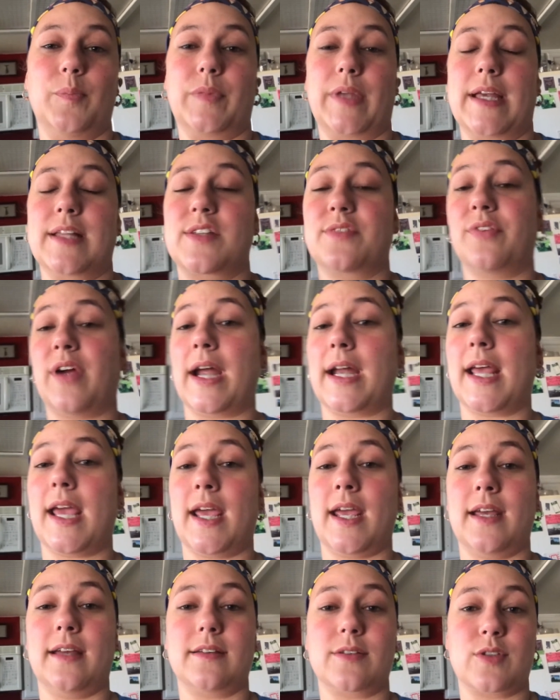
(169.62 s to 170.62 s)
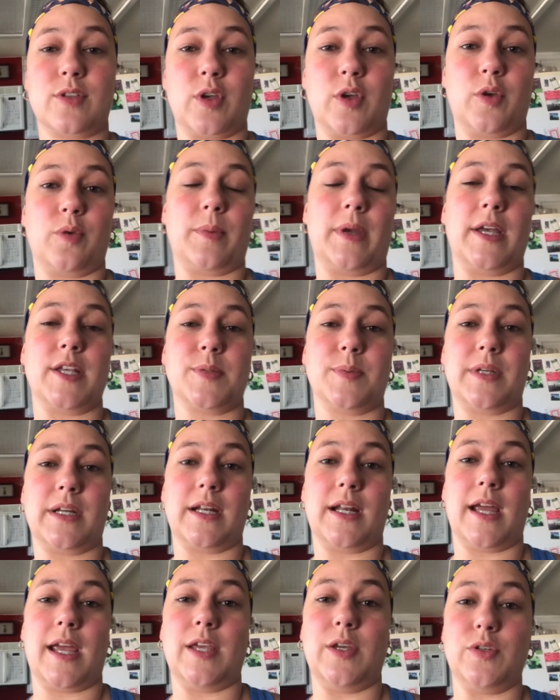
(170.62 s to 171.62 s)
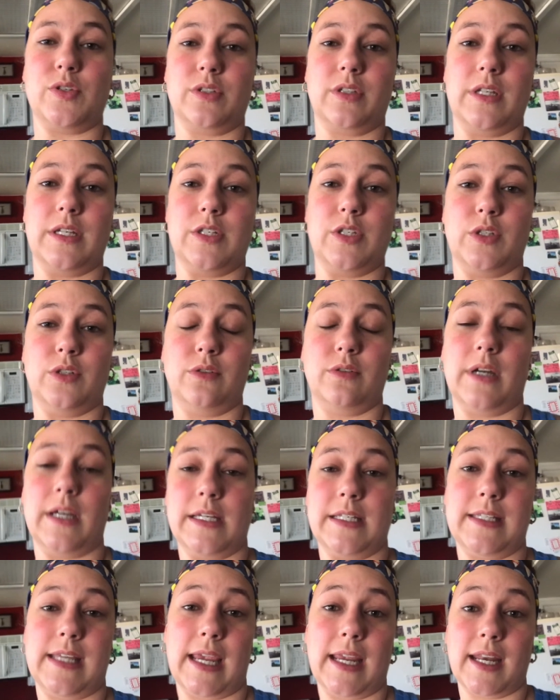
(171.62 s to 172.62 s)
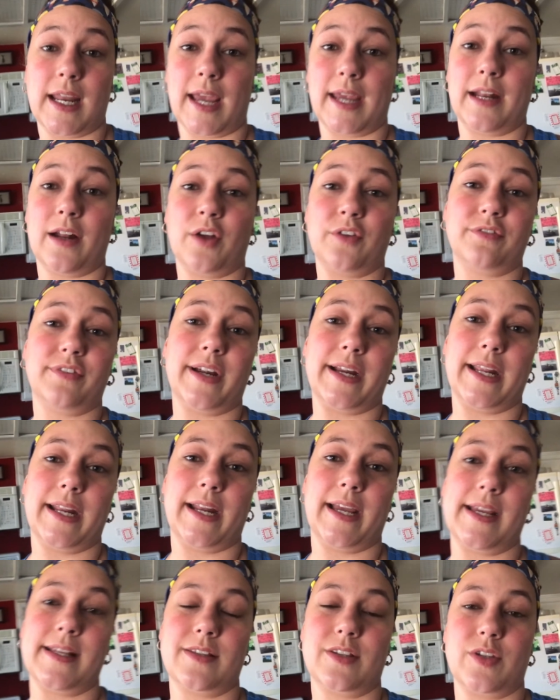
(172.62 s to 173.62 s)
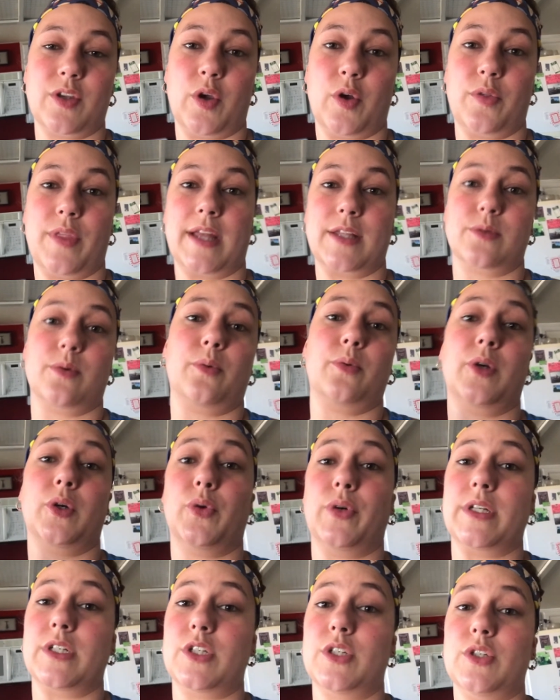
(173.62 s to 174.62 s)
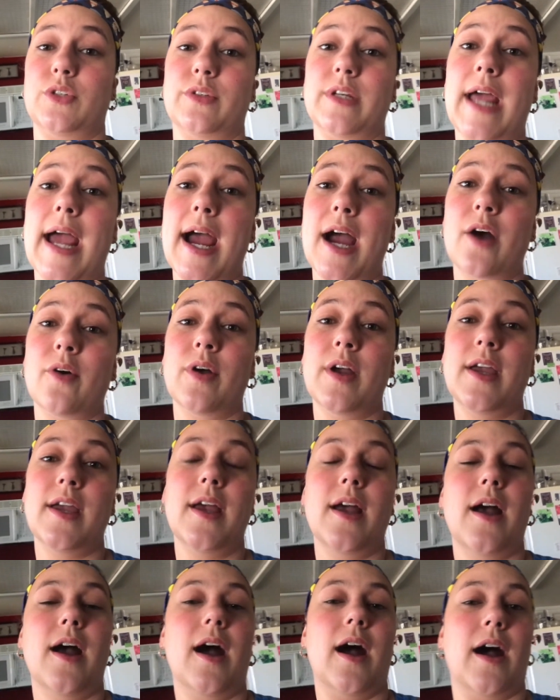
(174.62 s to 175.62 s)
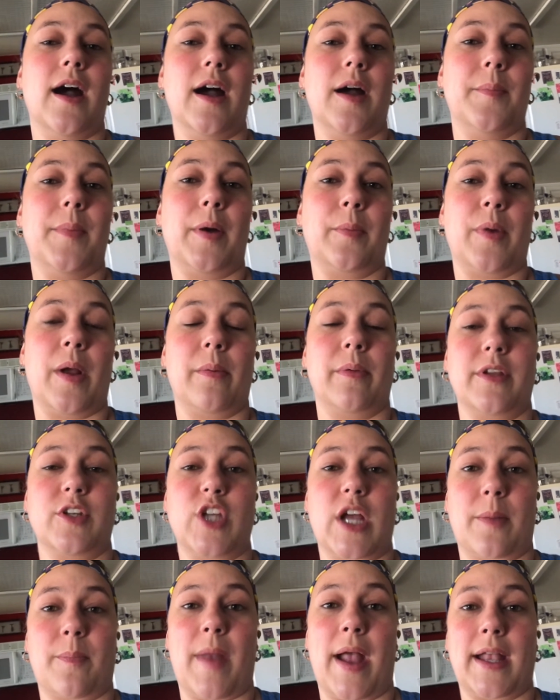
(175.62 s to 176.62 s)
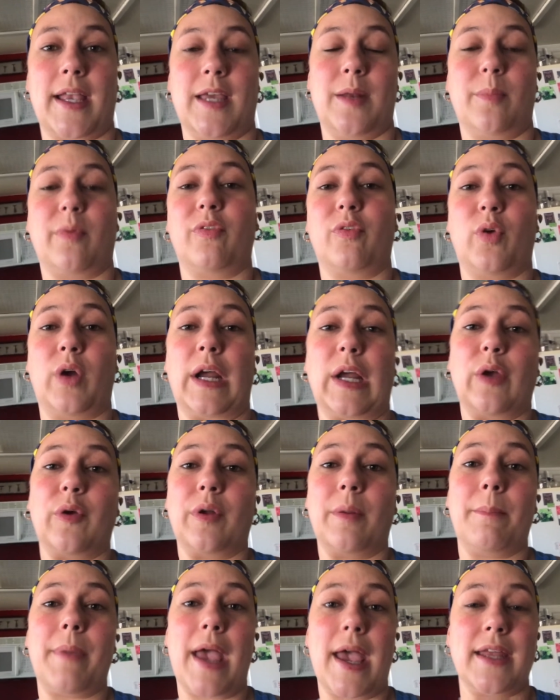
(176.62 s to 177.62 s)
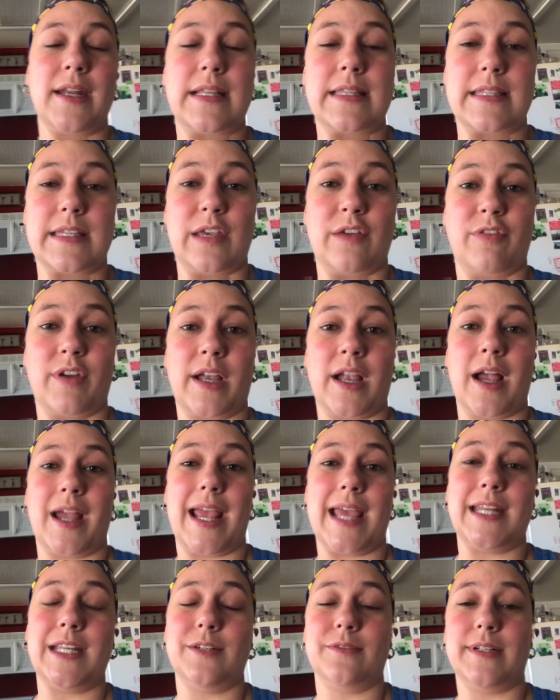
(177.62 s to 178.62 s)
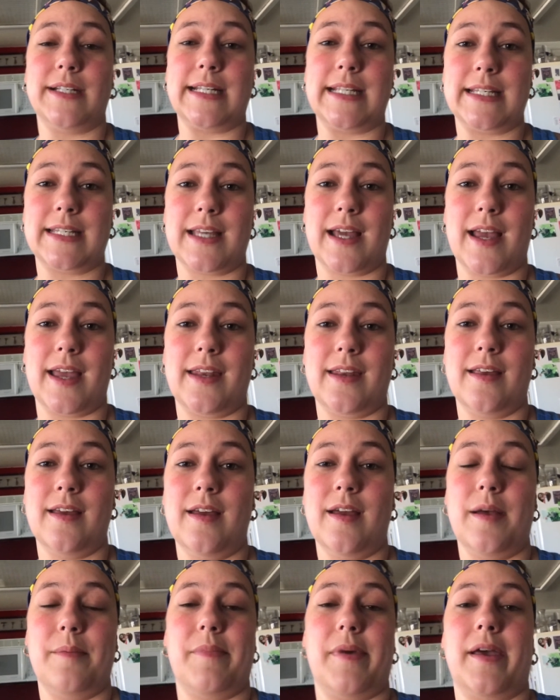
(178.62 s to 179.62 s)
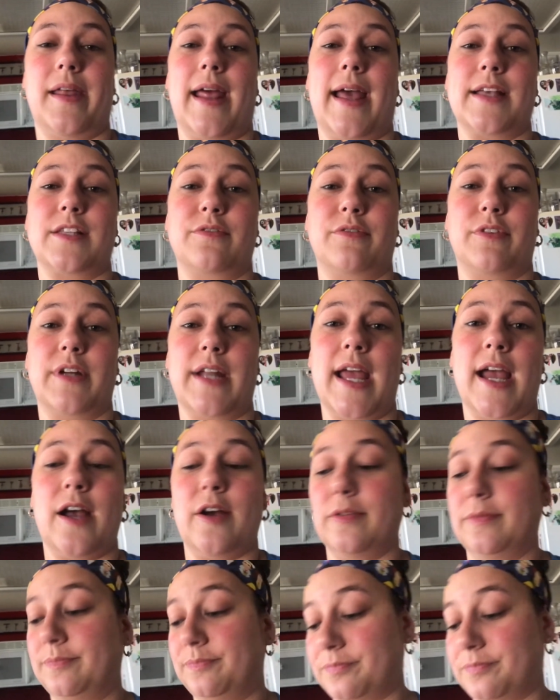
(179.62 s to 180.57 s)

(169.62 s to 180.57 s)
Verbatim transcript: It's Friday, so my husband and I usually do a date night on Friday nights, so that's what we're going to do now. I'll probably check back in before I go to bed and see if I got any reading done, but as for now,